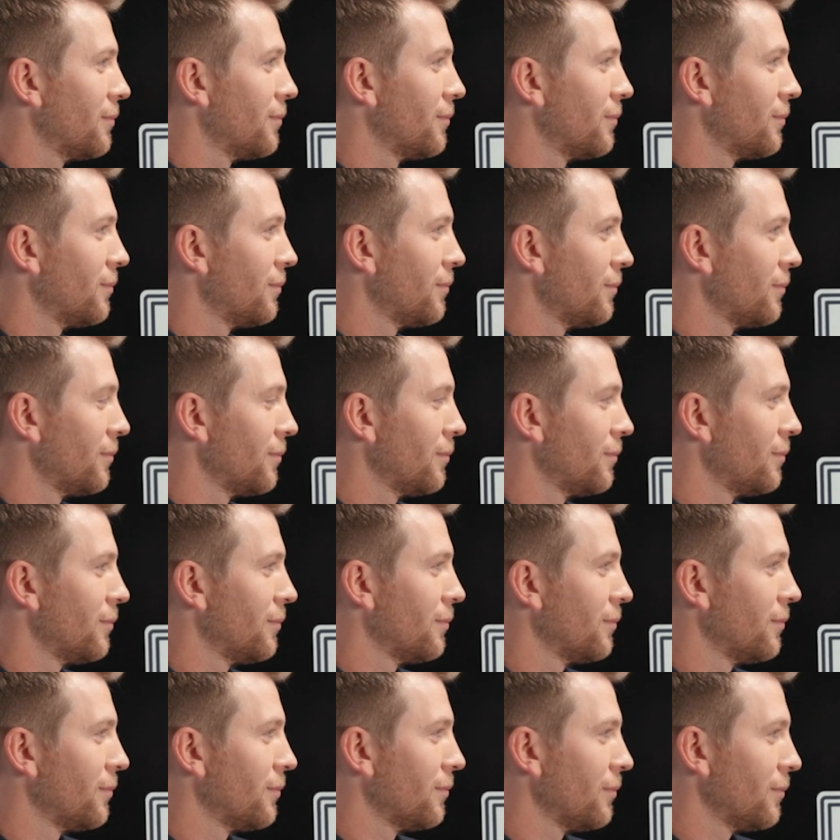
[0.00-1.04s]

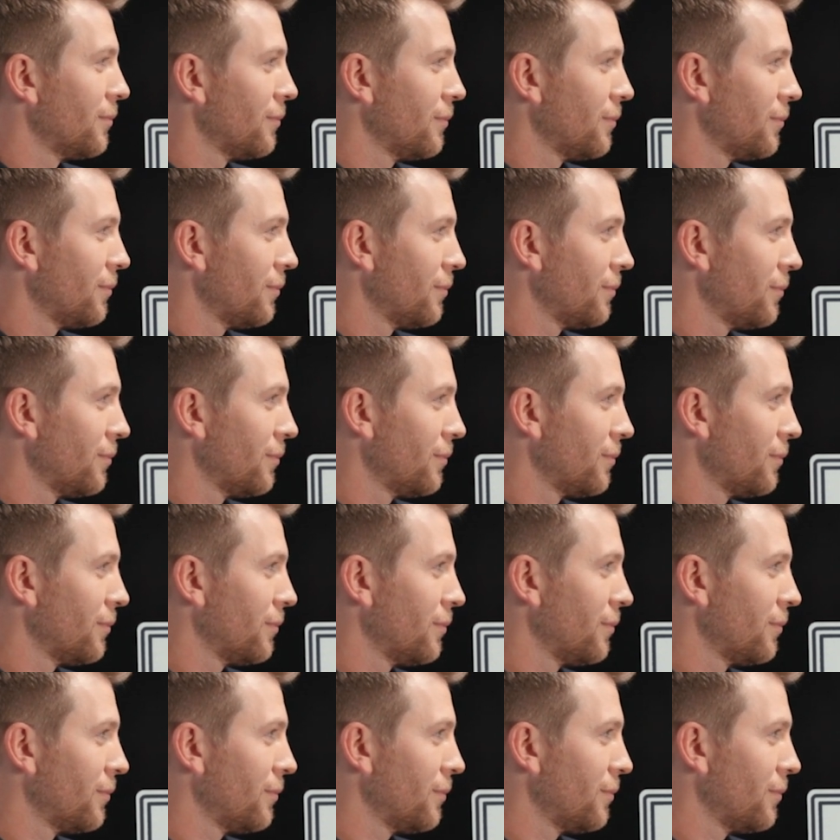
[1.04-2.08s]

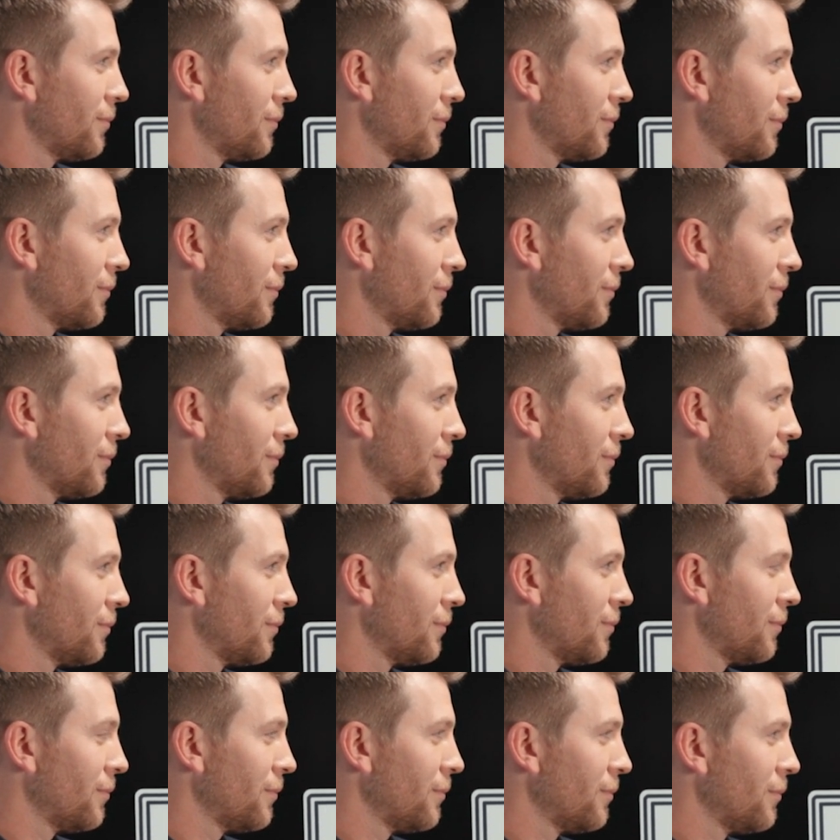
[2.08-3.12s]

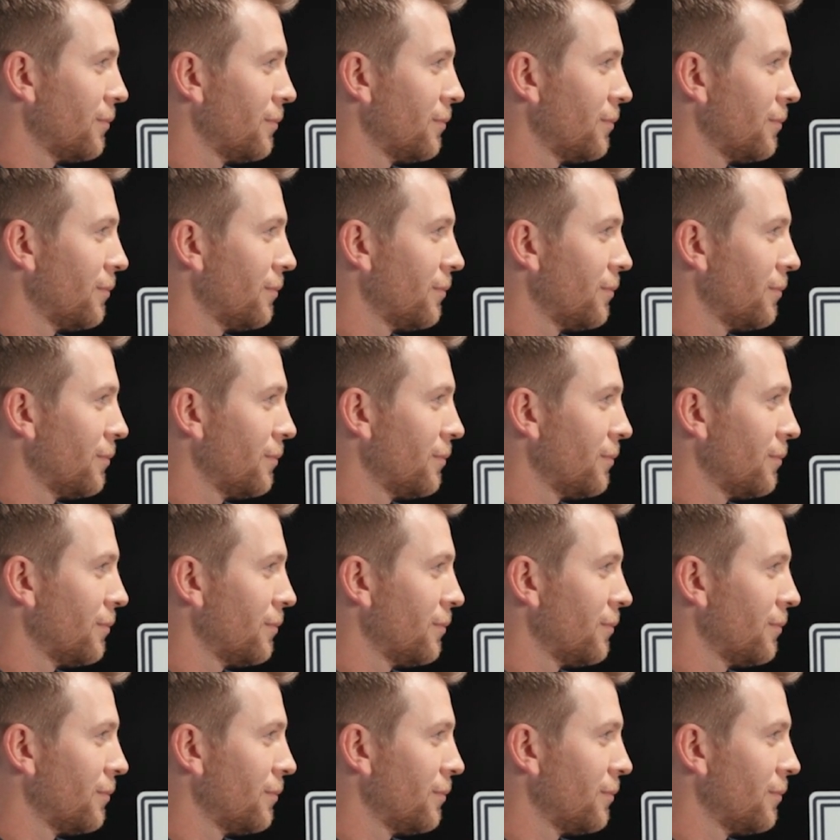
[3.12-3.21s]
The person shown says nothing.